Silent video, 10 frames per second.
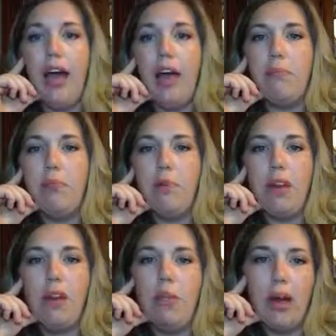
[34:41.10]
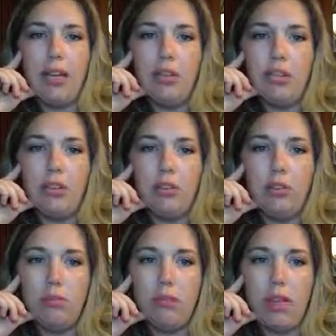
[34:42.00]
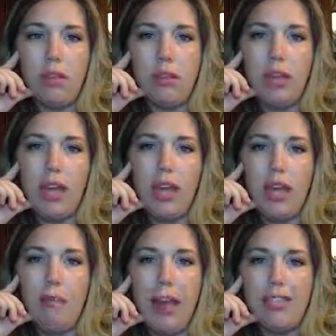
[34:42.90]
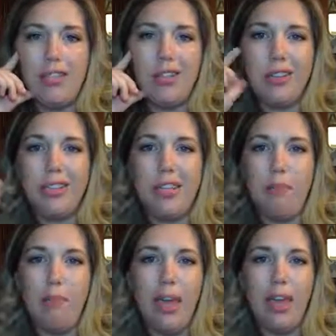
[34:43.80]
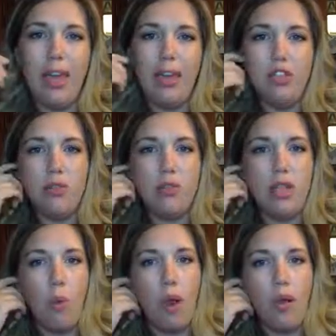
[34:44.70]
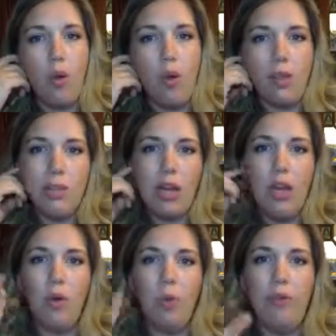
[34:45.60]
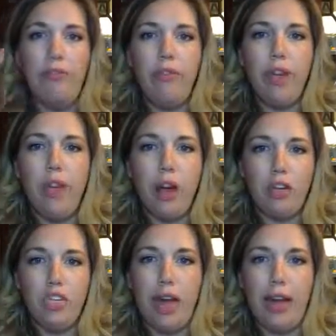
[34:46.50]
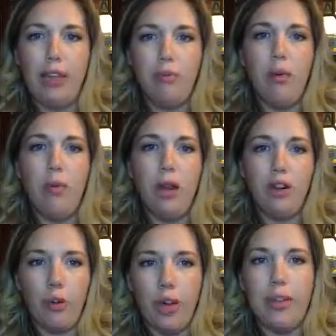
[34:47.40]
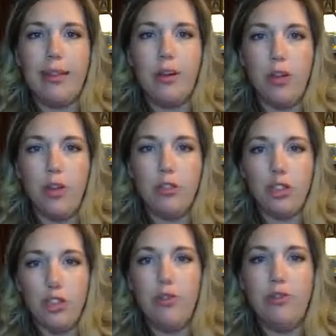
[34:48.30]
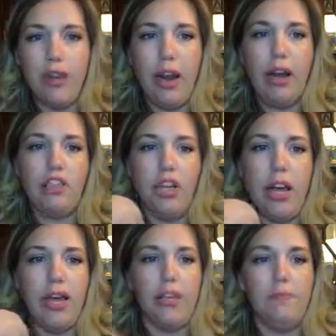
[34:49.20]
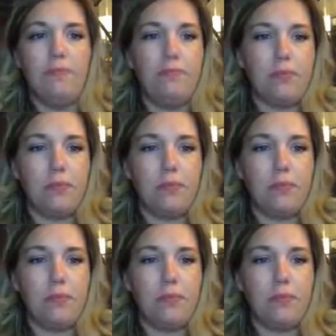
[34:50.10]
But we don't want to be looking at a master list and picking and choosing what goals would fit our child. We want to create the goal to fit our child.